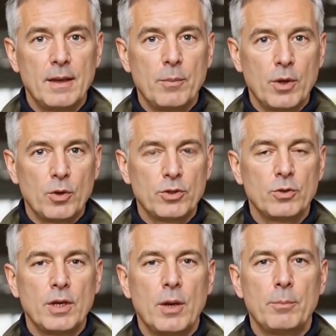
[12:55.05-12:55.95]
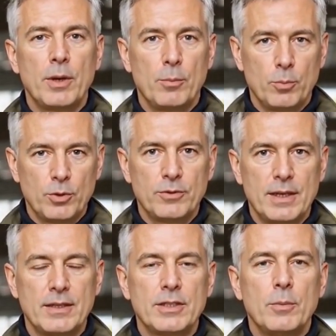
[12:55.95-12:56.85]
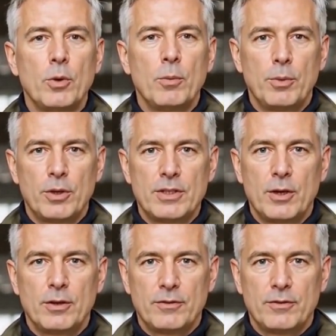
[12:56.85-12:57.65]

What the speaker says: but also to help people prevent similar military